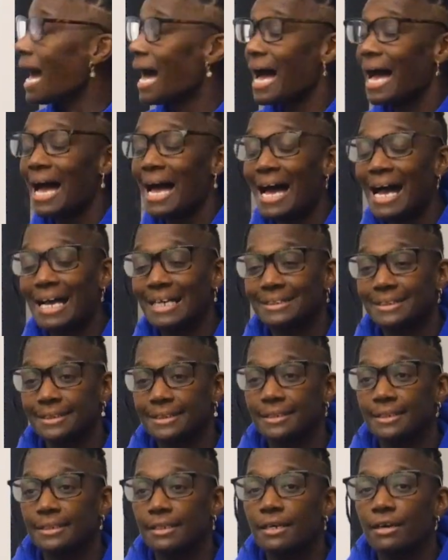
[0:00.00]
I
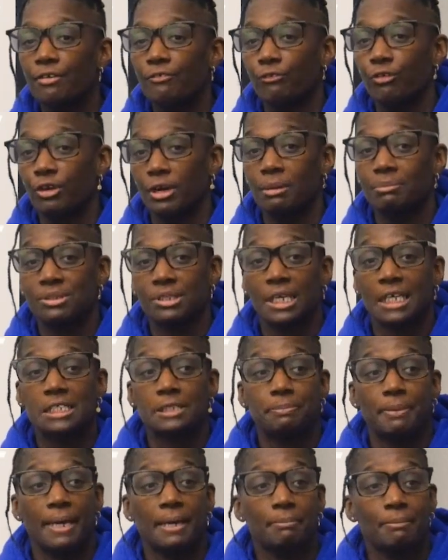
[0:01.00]
asked for Him to
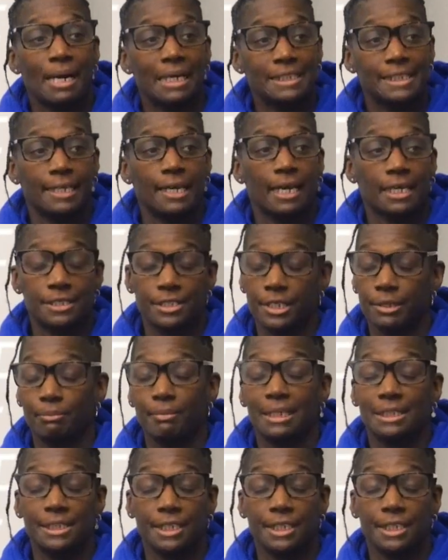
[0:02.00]
expand my, te my